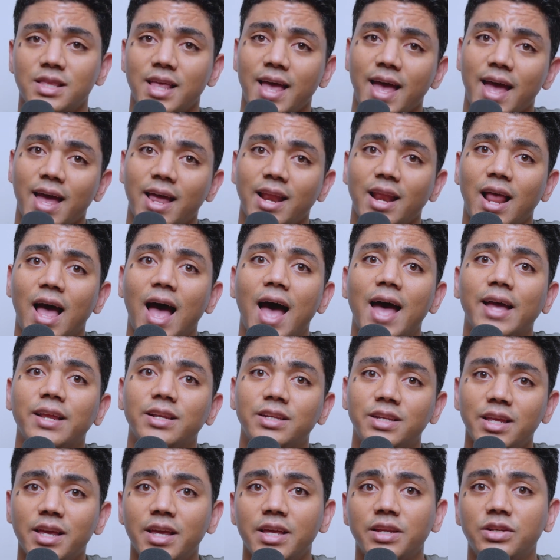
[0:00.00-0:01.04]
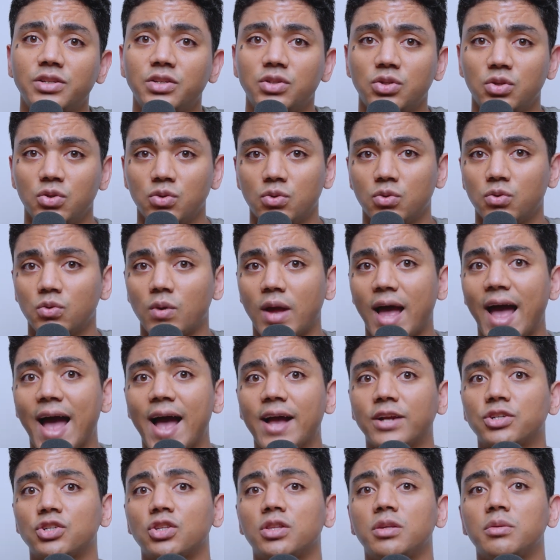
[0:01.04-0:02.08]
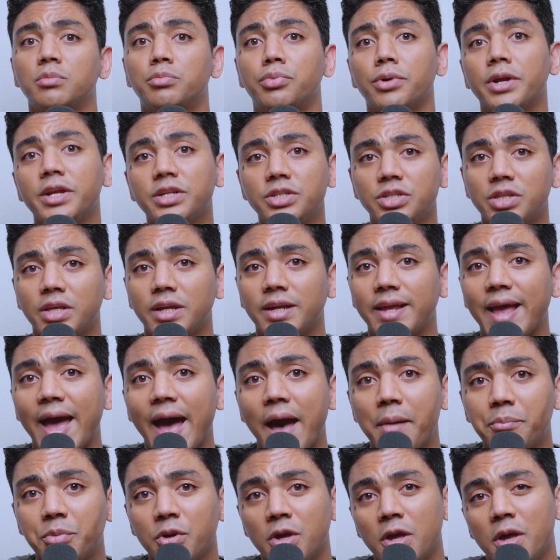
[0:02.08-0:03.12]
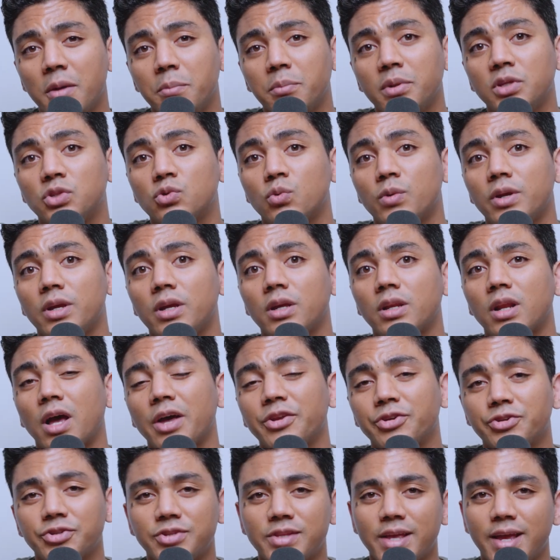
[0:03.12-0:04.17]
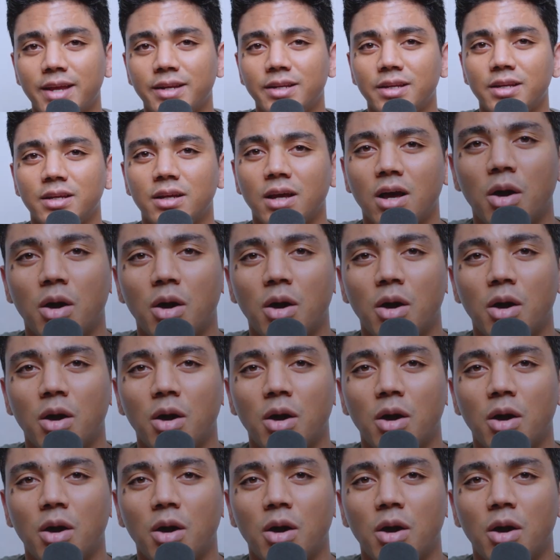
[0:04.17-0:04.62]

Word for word: that I did to actually bridge the gap between understanding